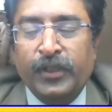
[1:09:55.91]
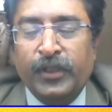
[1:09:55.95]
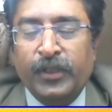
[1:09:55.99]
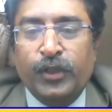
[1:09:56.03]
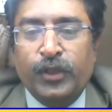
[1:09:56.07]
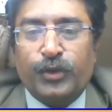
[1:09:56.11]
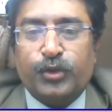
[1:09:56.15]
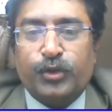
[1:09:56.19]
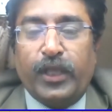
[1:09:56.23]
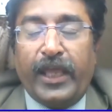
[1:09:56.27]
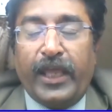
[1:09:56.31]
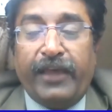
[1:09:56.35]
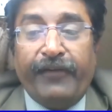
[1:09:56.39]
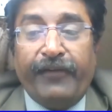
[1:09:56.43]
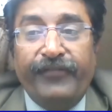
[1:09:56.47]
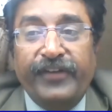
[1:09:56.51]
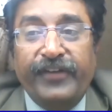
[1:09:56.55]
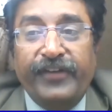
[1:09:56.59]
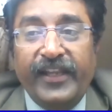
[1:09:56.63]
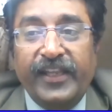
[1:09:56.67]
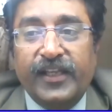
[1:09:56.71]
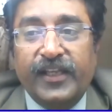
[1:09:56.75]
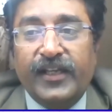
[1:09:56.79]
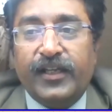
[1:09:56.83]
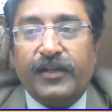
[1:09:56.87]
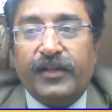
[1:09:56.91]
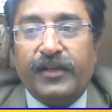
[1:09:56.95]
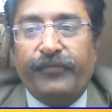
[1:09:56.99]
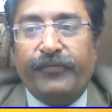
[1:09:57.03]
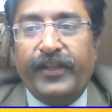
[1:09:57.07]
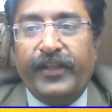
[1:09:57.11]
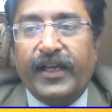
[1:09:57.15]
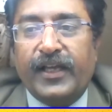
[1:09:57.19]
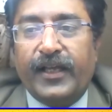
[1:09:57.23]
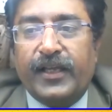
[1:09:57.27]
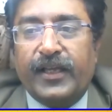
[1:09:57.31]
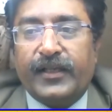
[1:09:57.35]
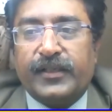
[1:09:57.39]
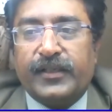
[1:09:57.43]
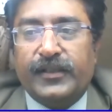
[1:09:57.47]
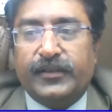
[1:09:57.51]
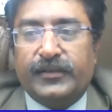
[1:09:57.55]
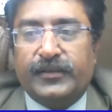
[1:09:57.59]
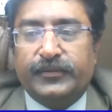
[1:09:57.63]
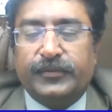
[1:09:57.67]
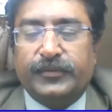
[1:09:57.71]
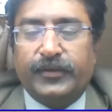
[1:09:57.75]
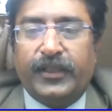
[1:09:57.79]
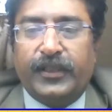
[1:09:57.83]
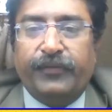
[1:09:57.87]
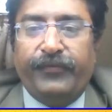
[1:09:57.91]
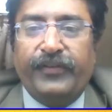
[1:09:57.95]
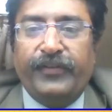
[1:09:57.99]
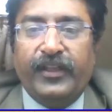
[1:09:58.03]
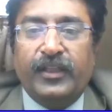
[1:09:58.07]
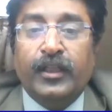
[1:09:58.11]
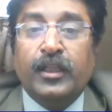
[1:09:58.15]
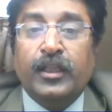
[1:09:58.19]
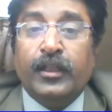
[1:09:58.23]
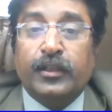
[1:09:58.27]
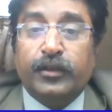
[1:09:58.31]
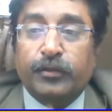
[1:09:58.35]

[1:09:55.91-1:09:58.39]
So every year we are giving,